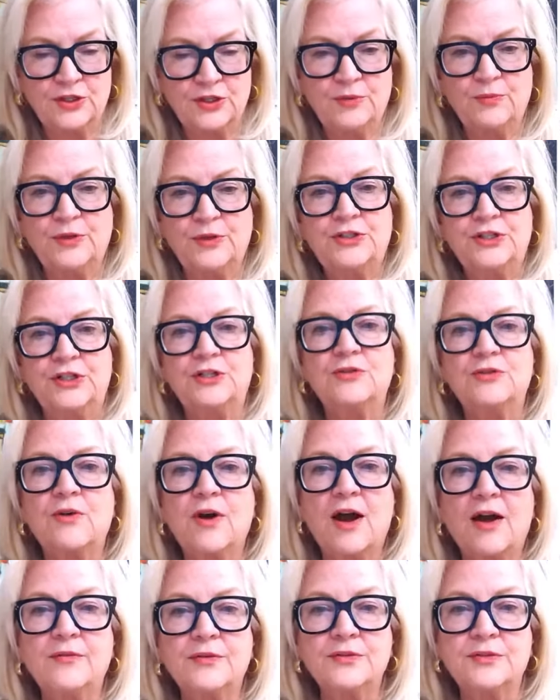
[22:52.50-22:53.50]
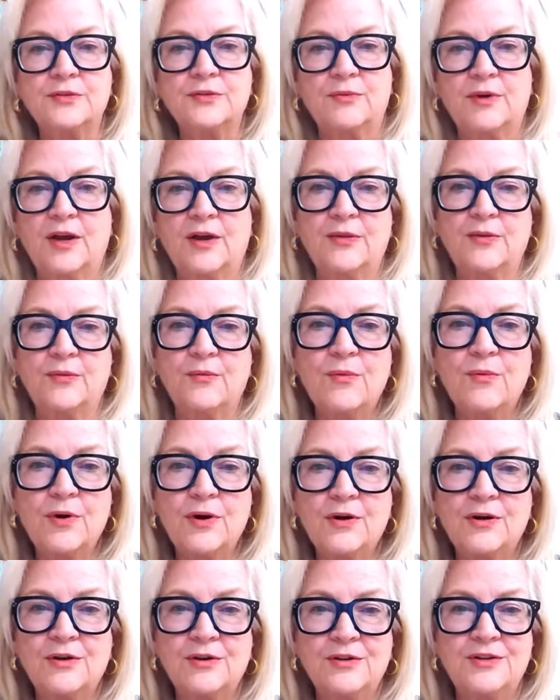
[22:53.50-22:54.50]
when she travels around the
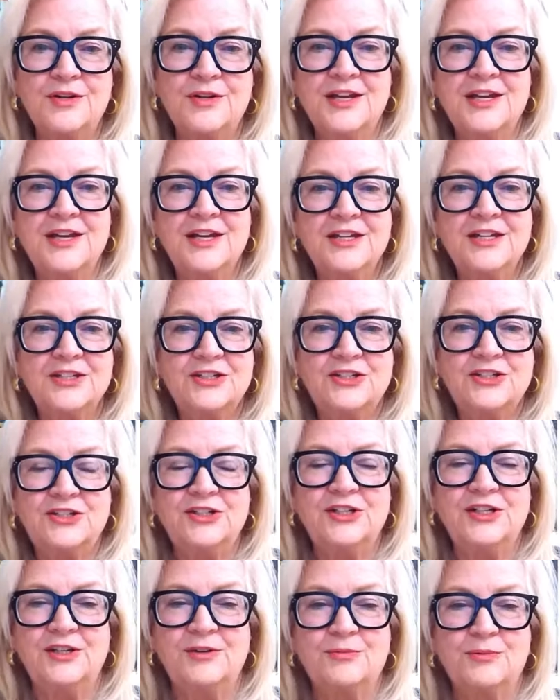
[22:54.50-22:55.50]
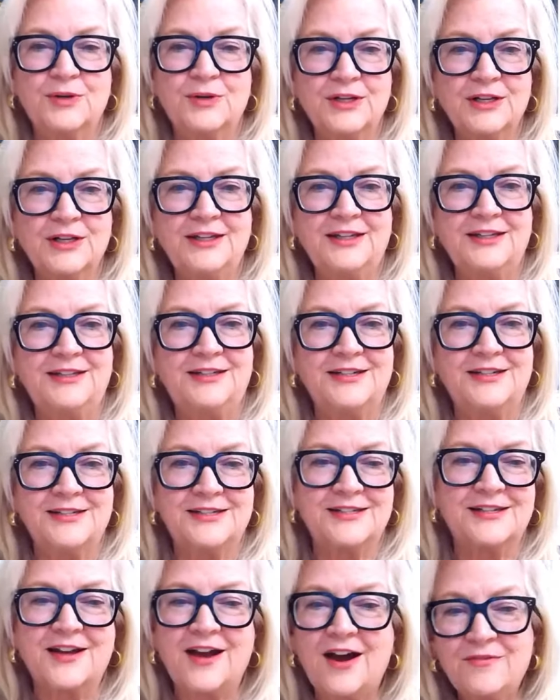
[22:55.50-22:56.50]
world, she really
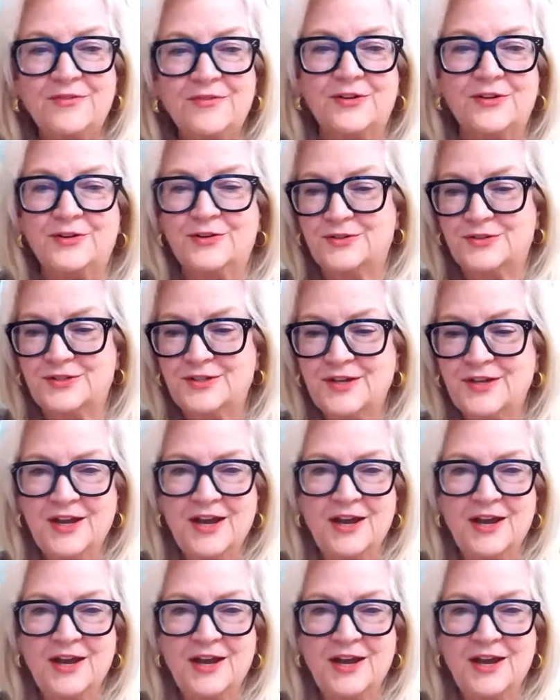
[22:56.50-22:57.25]
discovers.